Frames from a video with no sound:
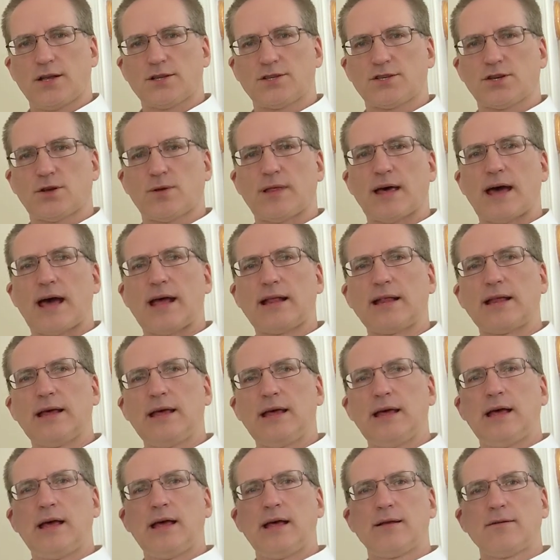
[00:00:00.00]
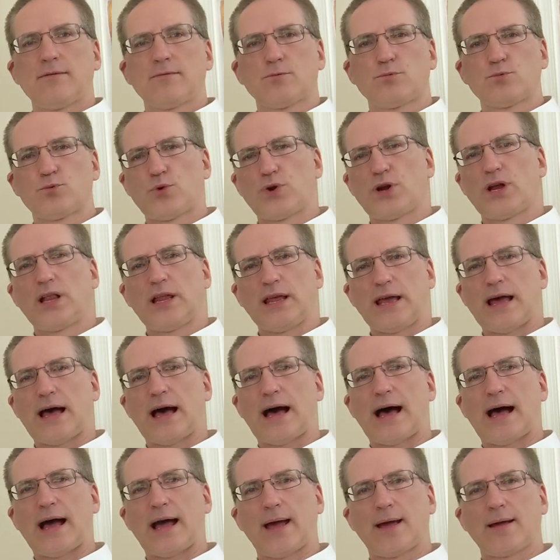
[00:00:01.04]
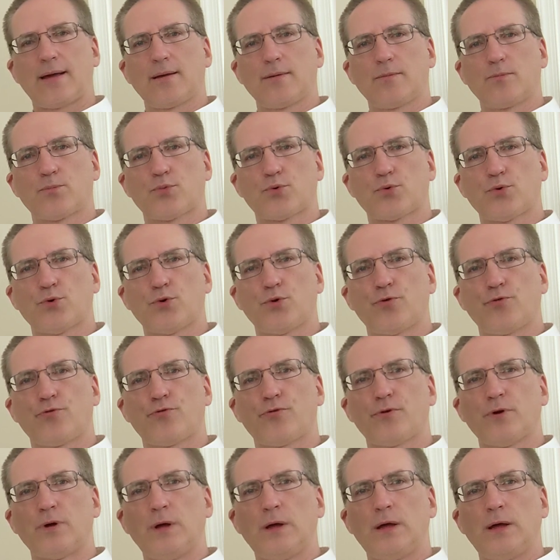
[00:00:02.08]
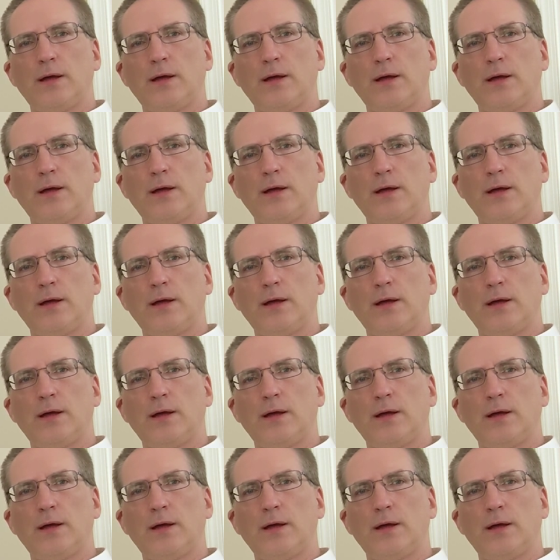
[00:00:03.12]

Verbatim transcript: And so that really high proof,